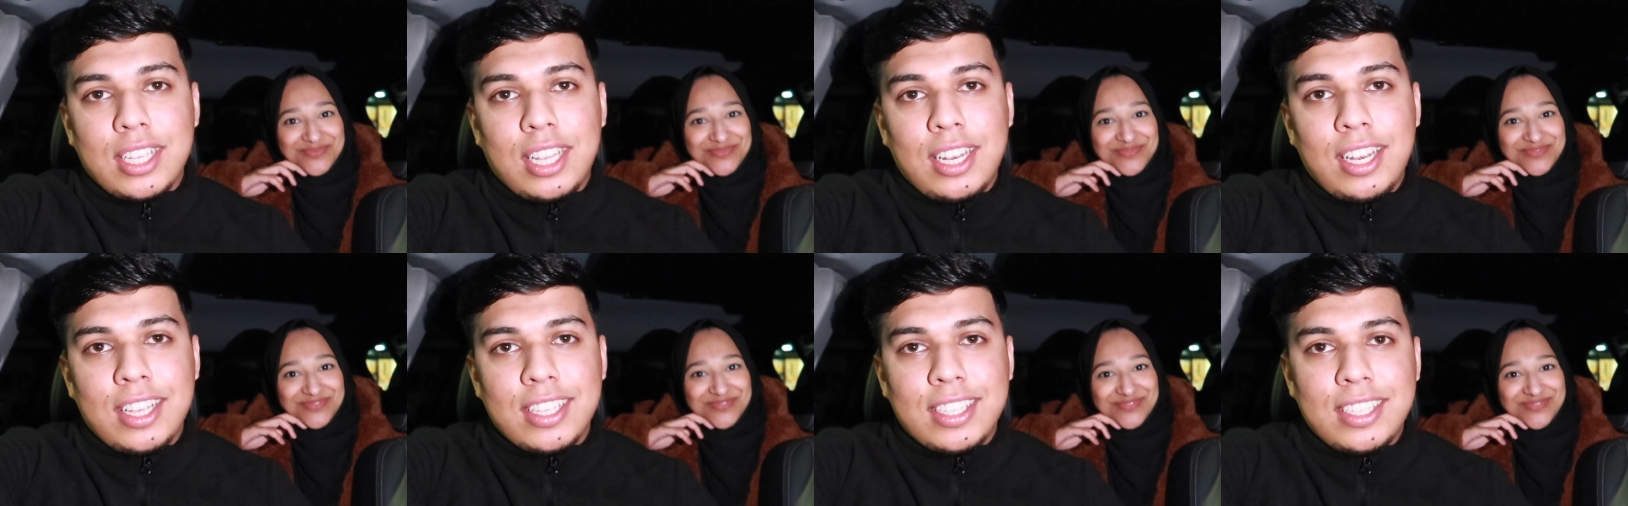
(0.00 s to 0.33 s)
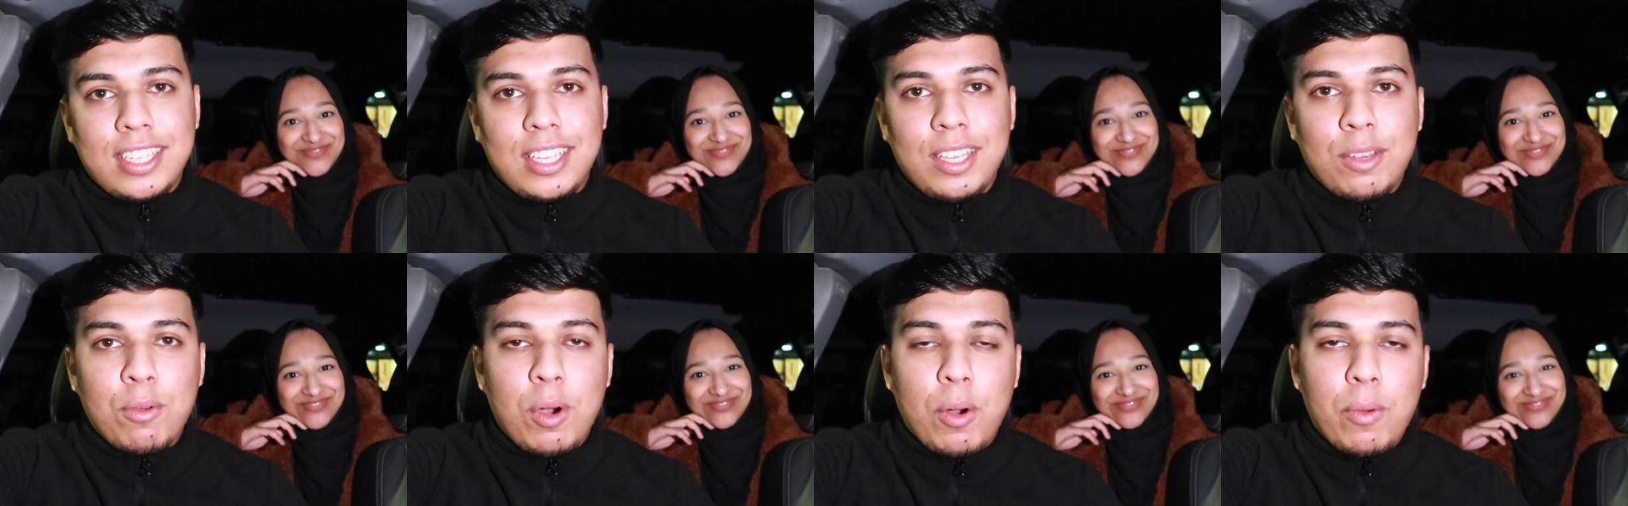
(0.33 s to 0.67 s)
Speaker 1: and let's
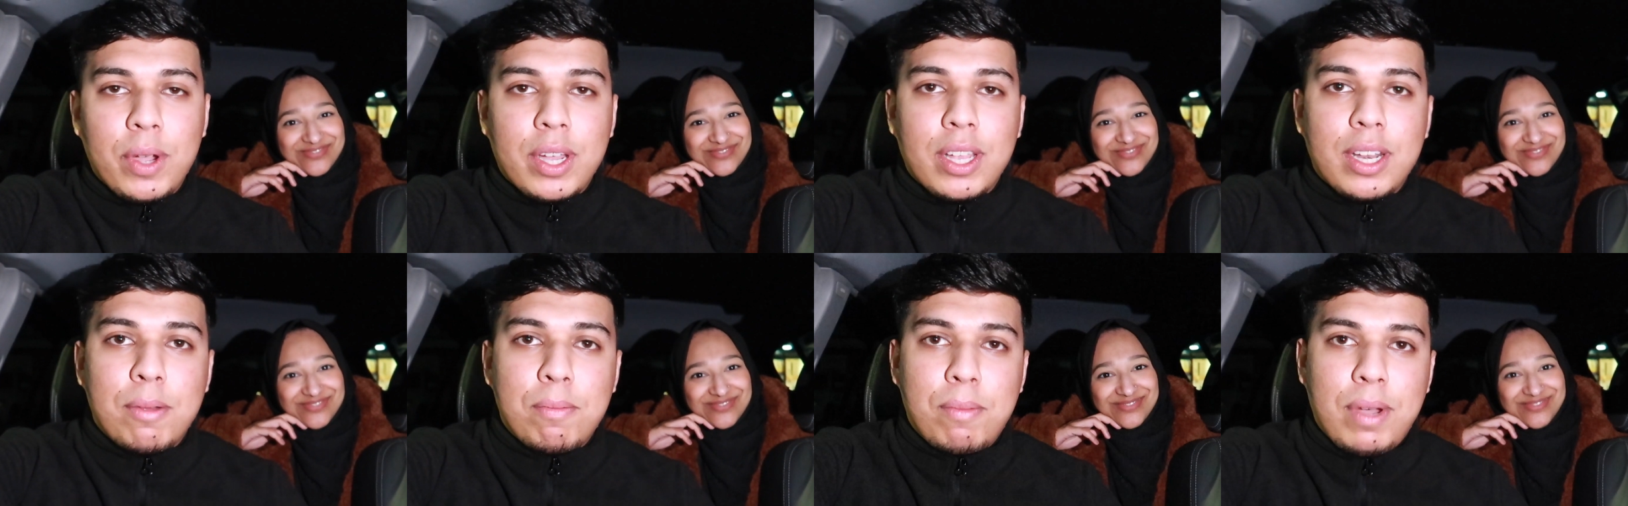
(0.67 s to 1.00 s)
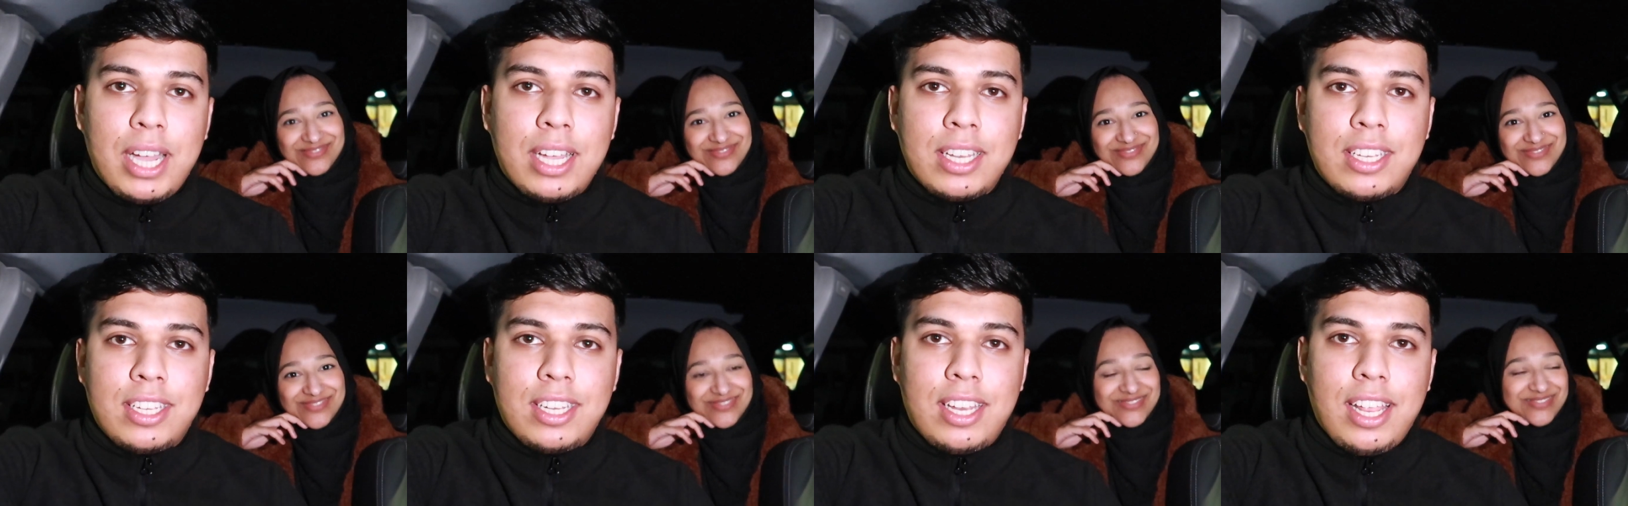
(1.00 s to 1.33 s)
see what we're going to
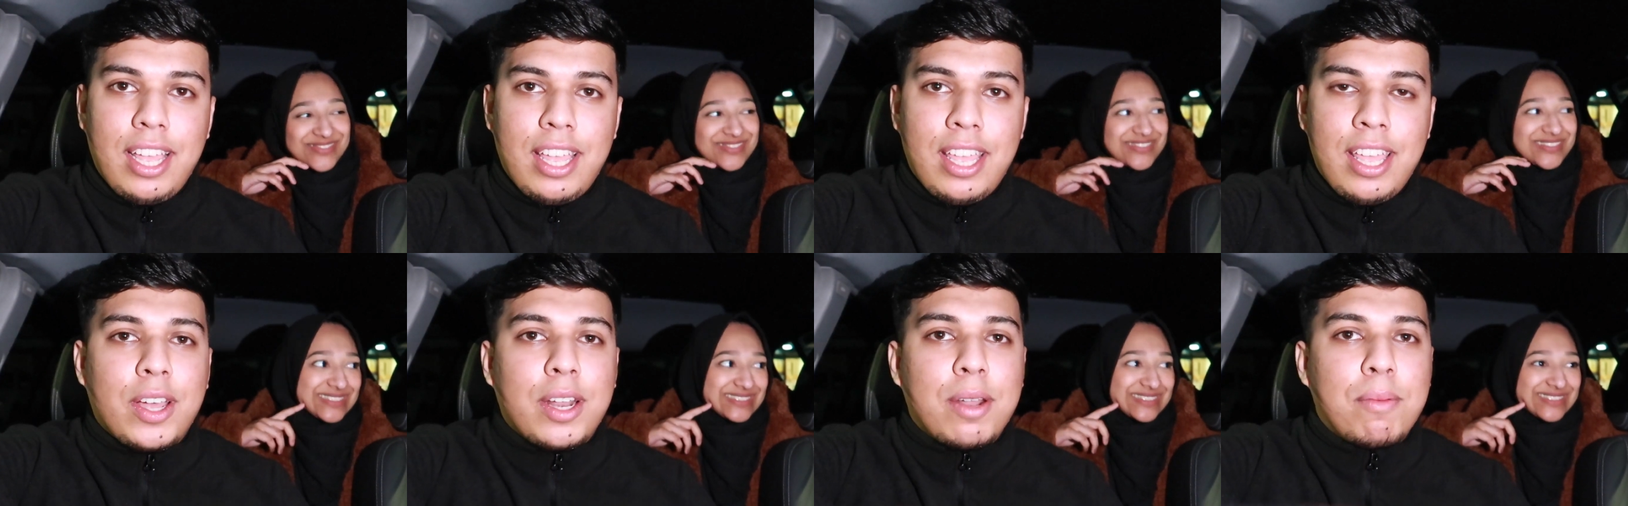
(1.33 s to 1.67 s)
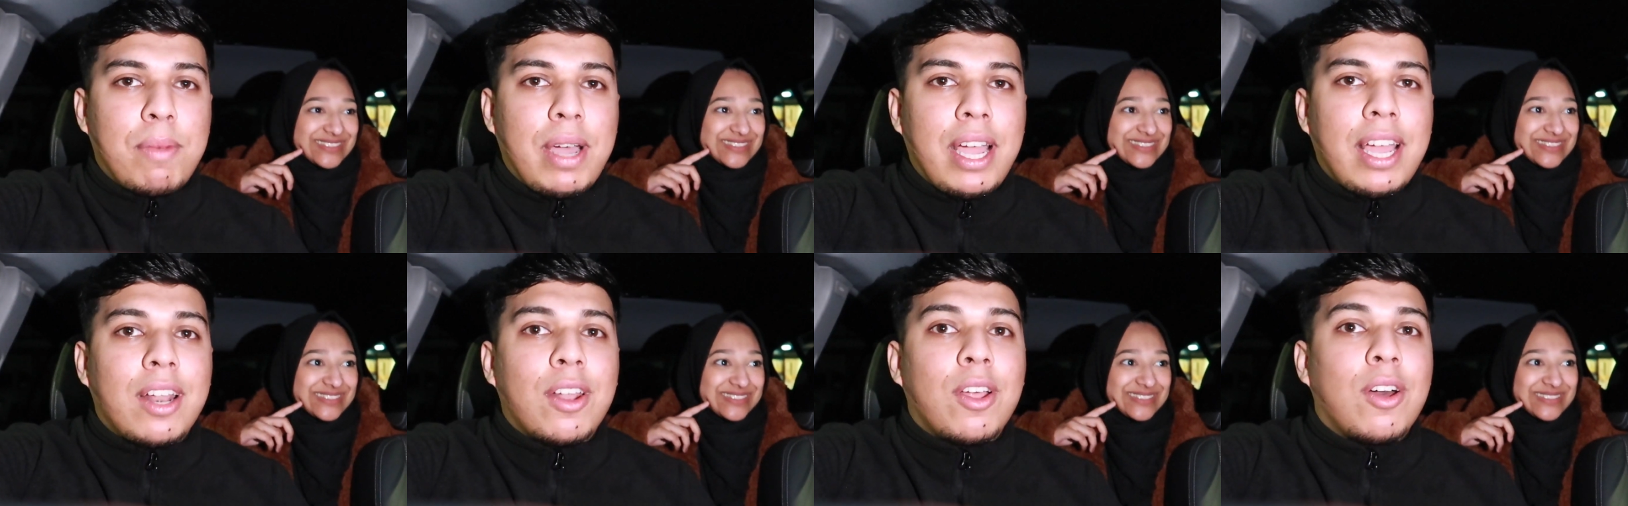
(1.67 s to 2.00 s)
buy today. We're going to
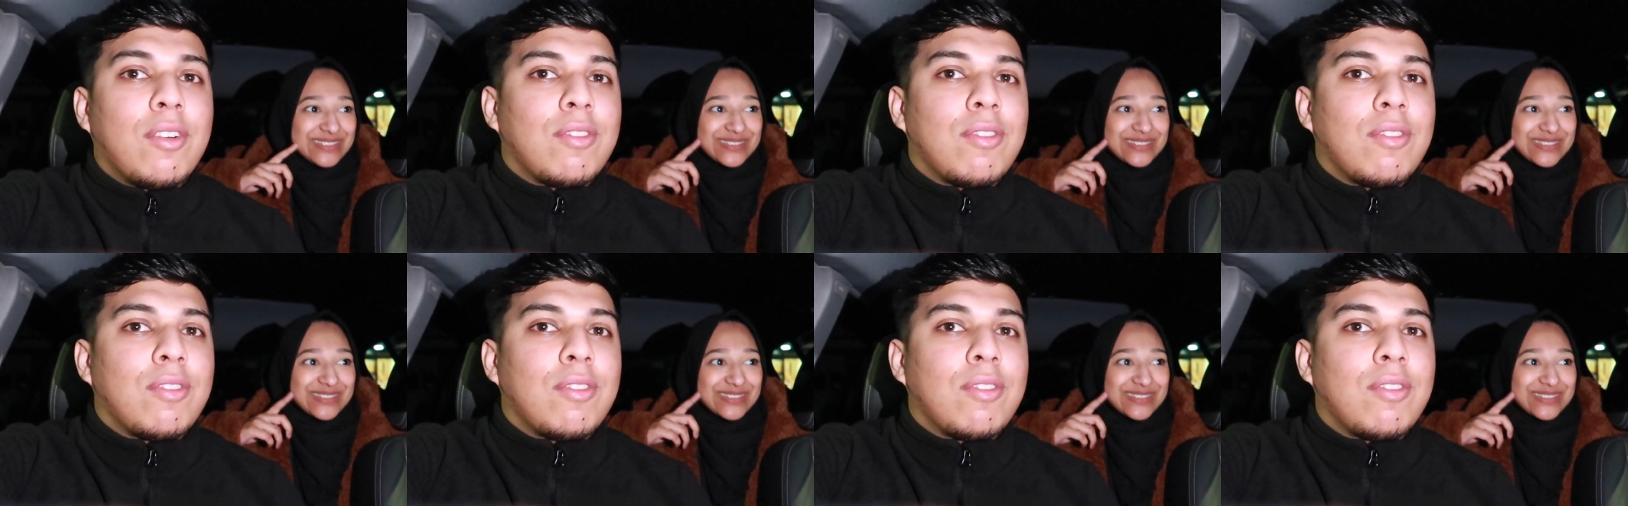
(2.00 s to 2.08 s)
buy a lot